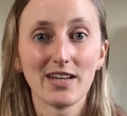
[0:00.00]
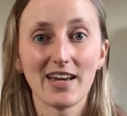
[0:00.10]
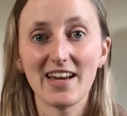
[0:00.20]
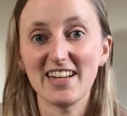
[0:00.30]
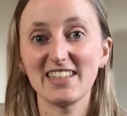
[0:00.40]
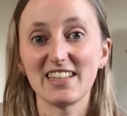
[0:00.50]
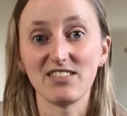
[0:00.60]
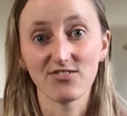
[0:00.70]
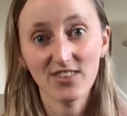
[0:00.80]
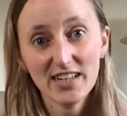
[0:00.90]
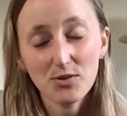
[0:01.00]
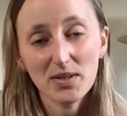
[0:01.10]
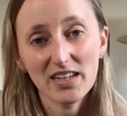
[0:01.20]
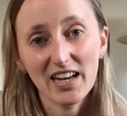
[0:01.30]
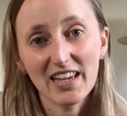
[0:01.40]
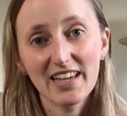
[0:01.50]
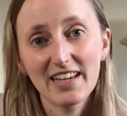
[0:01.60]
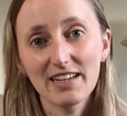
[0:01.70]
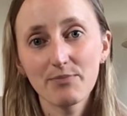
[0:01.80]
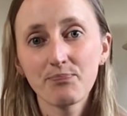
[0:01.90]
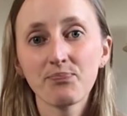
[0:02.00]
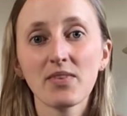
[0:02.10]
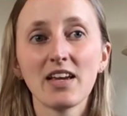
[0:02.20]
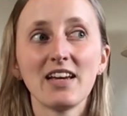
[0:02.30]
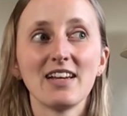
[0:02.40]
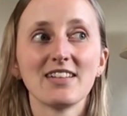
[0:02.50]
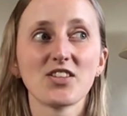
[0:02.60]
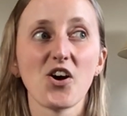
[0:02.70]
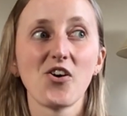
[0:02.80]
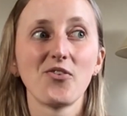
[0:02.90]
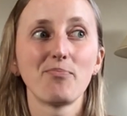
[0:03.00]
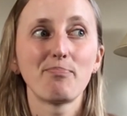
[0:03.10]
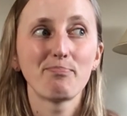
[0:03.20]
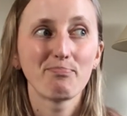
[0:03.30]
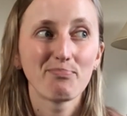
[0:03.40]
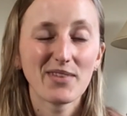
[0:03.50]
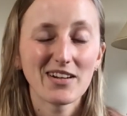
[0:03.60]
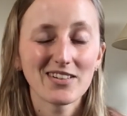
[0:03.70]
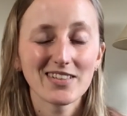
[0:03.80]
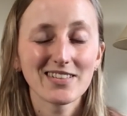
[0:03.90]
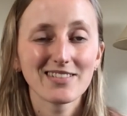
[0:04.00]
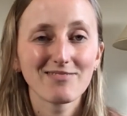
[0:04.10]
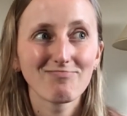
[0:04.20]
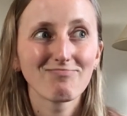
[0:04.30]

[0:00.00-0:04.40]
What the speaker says: eat infrequently. So there's